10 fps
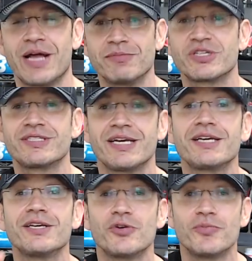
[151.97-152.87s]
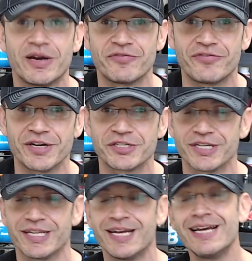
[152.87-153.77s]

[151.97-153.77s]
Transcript: I'm just taking you by function.